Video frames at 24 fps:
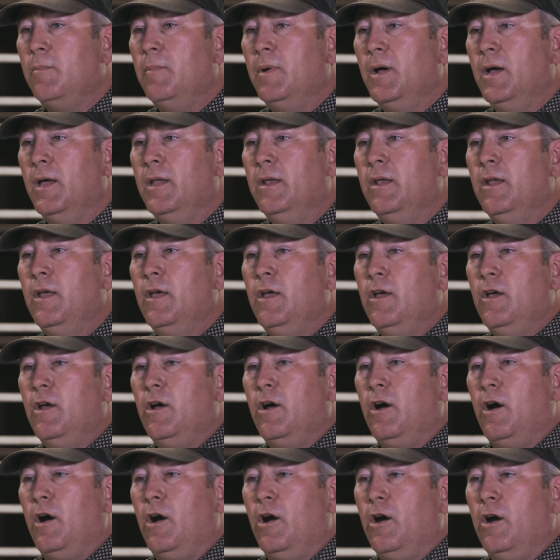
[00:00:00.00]
But
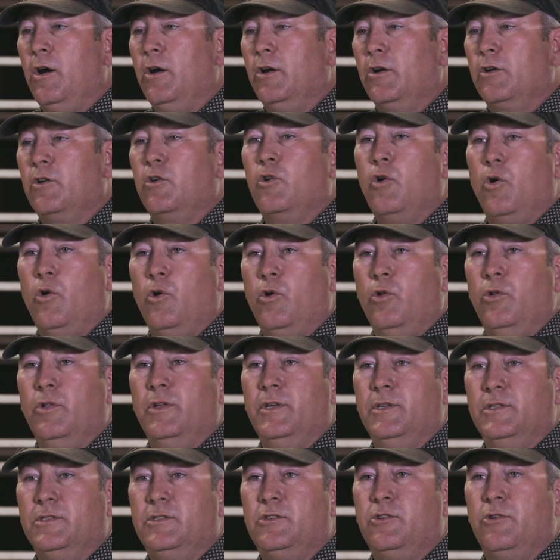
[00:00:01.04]
our goal
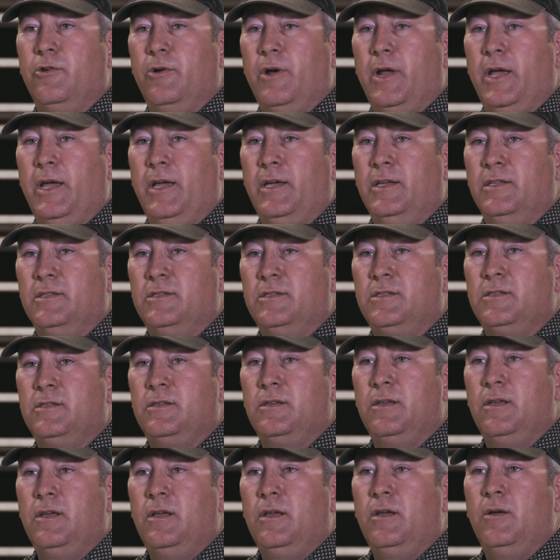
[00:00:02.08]
is to raise
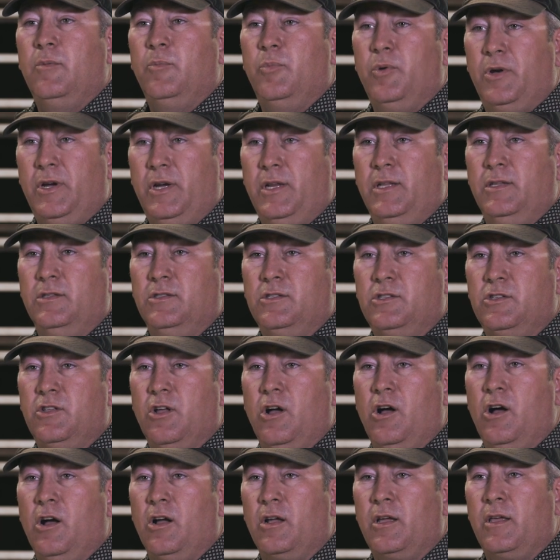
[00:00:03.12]
breeding
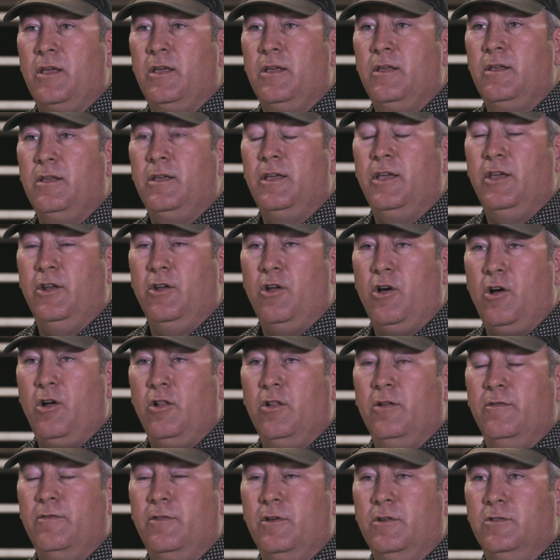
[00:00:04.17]
stock in
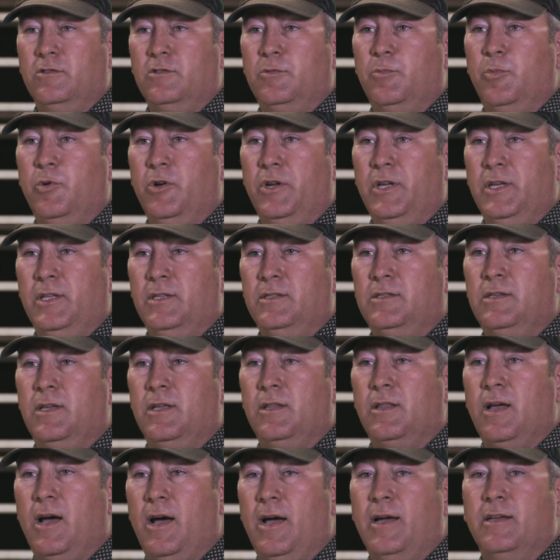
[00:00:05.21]
all of those breeds
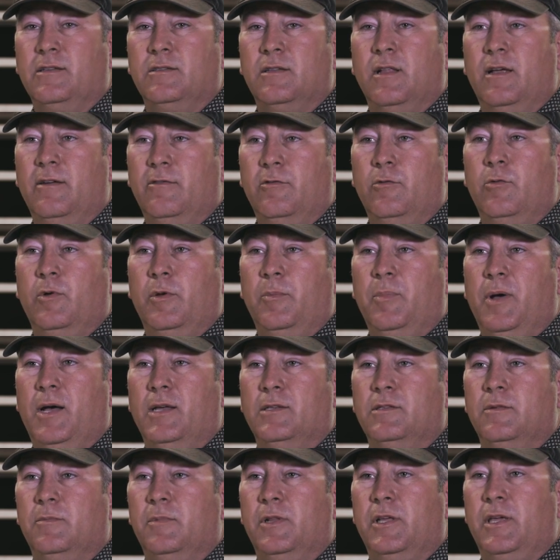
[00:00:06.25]
at the highest level we
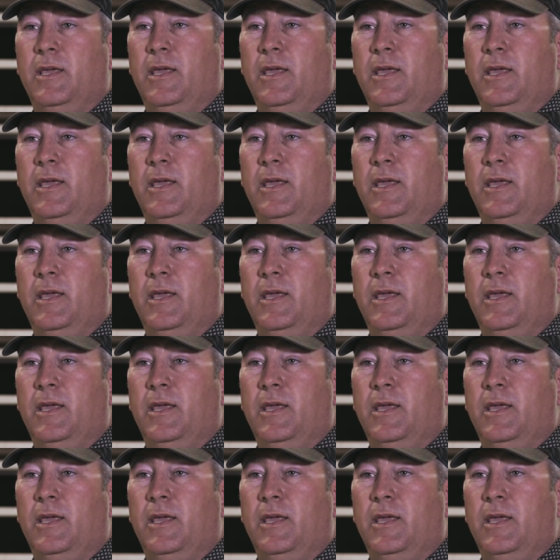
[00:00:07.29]
possibly